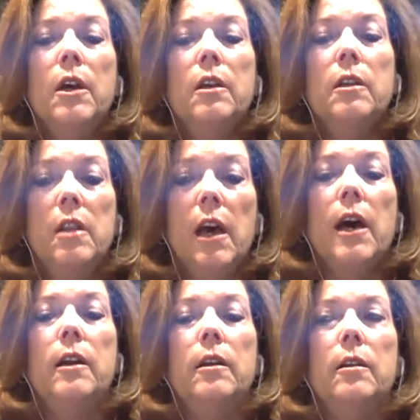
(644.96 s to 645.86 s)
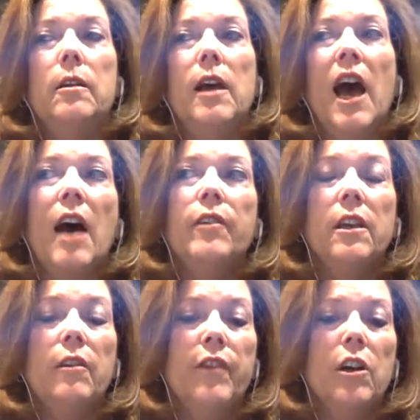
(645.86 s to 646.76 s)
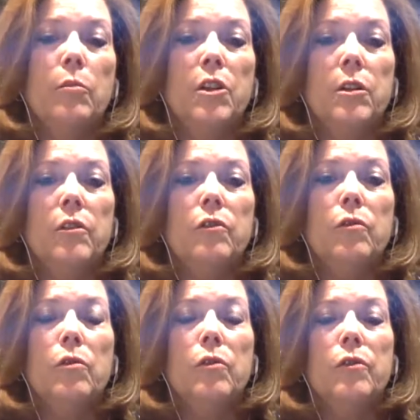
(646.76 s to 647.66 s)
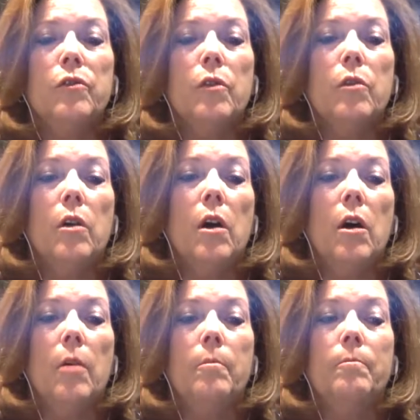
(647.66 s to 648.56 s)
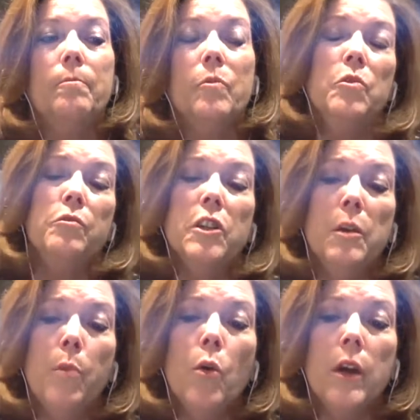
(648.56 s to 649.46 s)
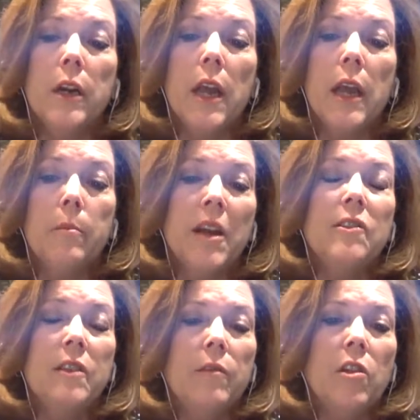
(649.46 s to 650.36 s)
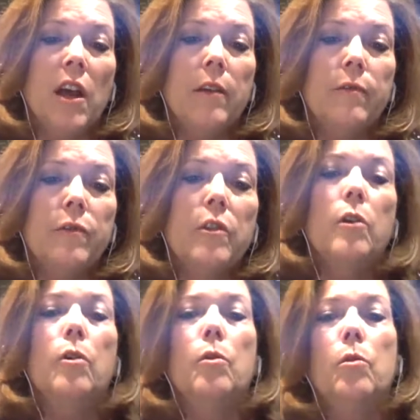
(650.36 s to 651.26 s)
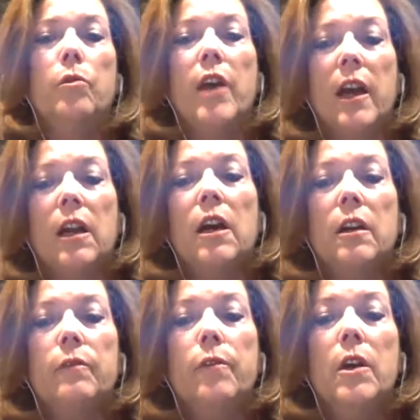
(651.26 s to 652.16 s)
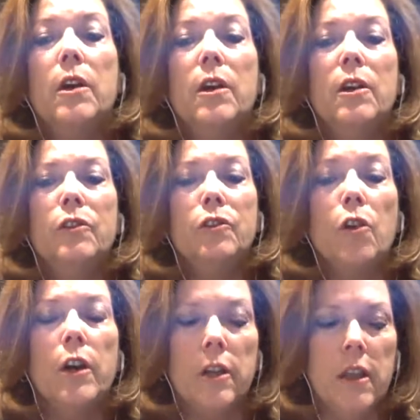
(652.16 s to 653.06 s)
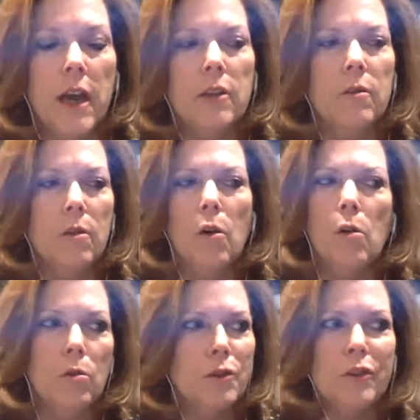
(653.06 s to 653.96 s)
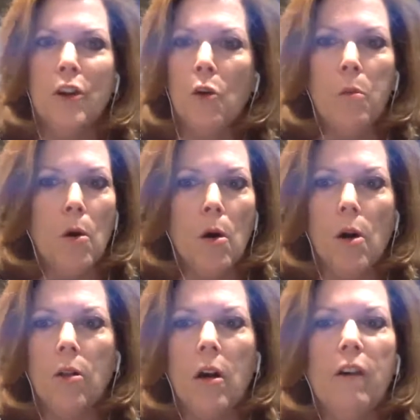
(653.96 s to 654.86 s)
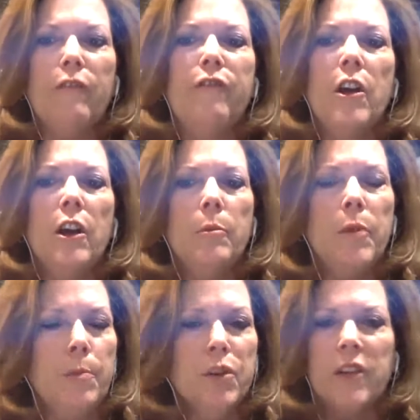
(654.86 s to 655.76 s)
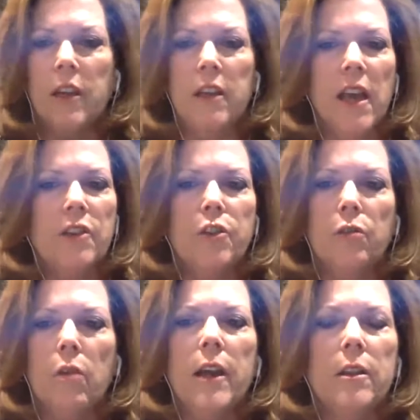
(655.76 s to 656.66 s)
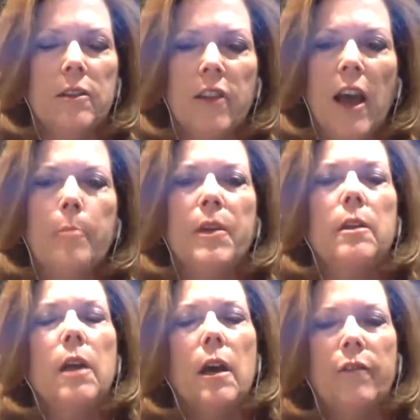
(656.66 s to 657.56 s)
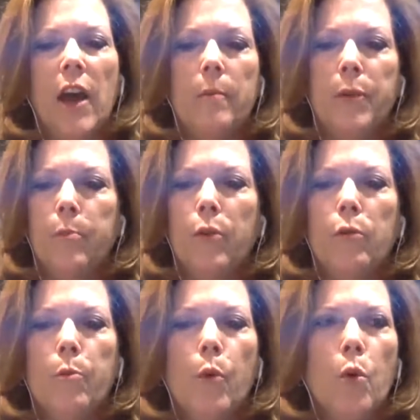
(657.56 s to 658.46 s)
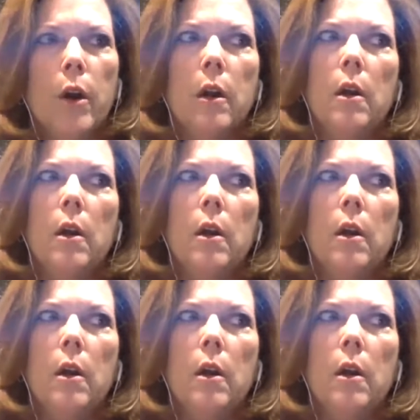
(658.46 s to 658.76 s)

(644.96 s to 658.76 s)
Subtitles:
that having it available in the schools was really important and might save a life. So that kind of started that whole snowball of people saying, yes, you're right, this happened. I've had people report